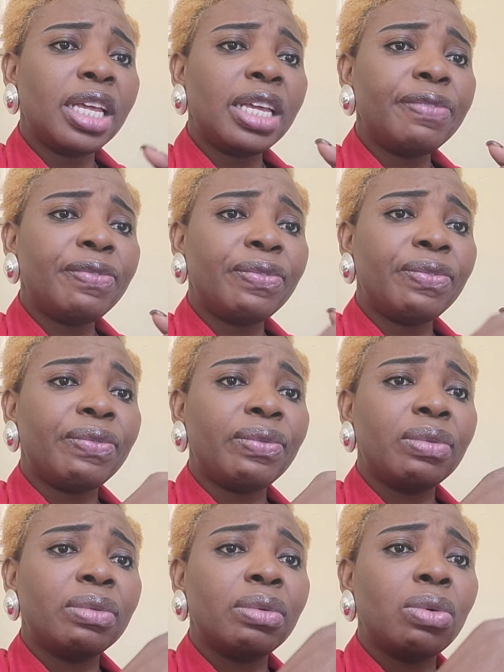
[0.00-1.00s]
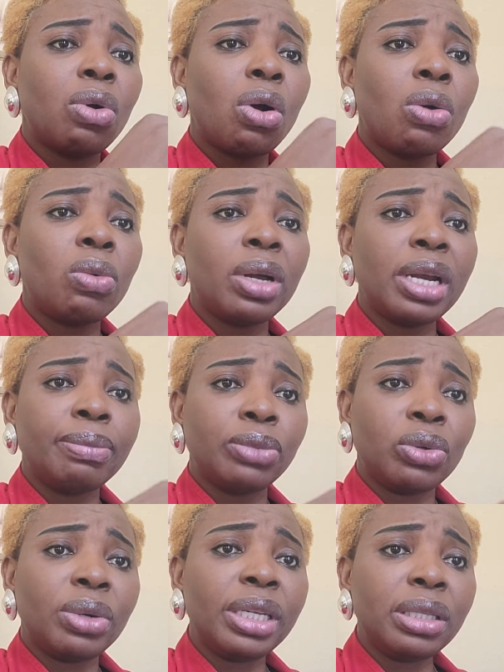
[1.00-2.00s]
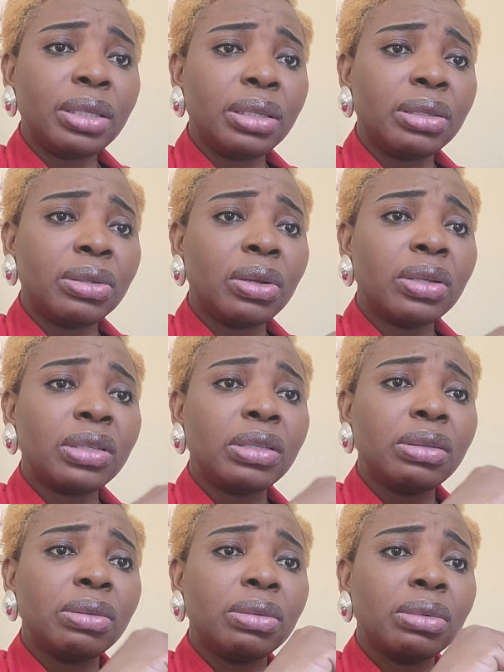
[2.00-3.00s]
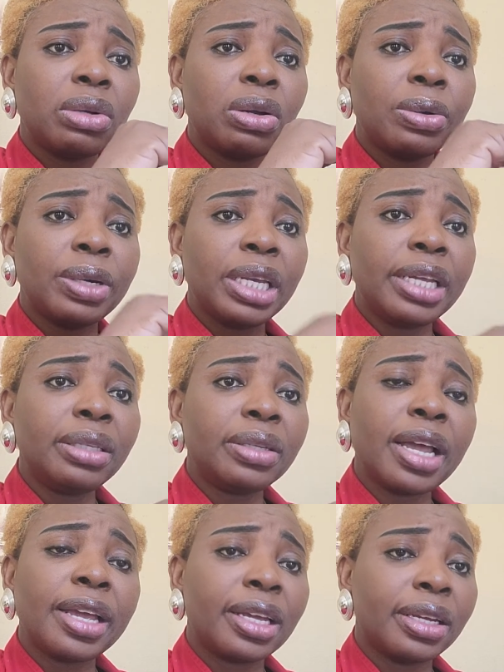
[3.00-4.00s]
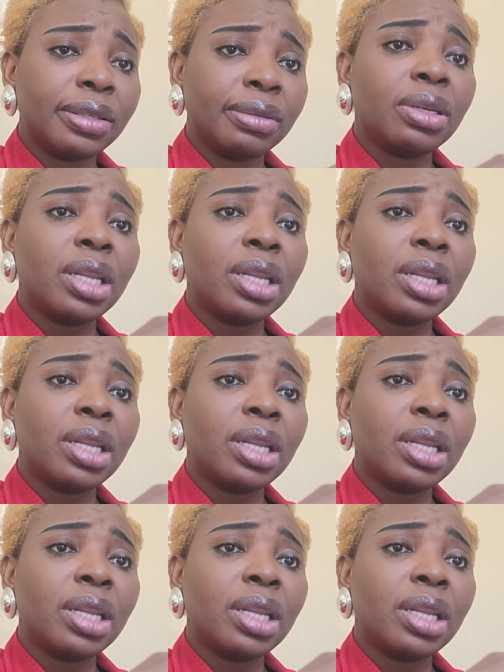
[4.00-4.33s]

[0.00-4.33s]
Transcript: if all what I'm doing doesn't correlate, I can